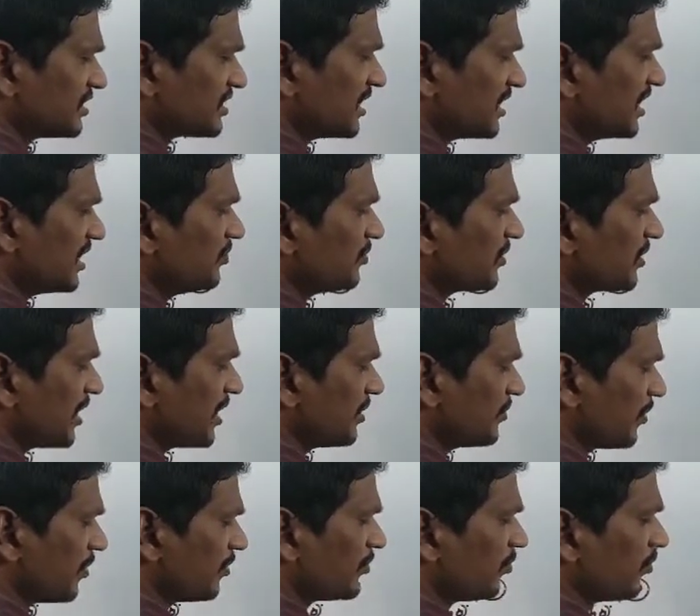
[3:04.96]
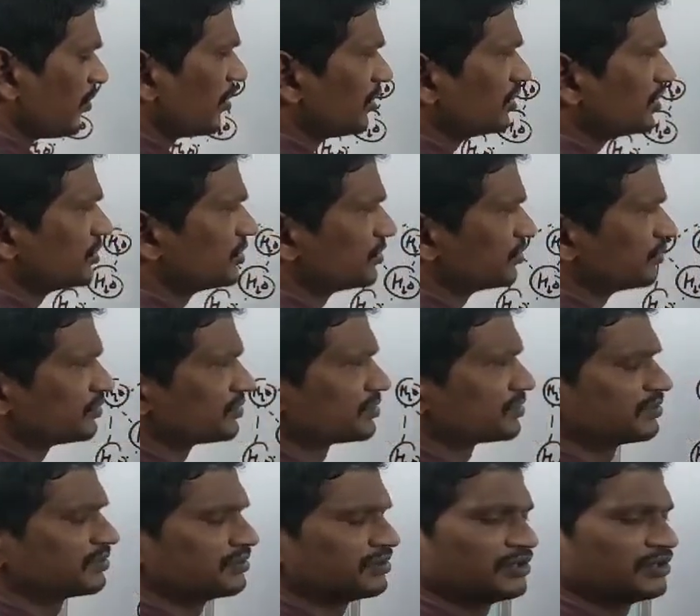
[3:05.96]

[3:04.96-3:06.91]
same type of molecules,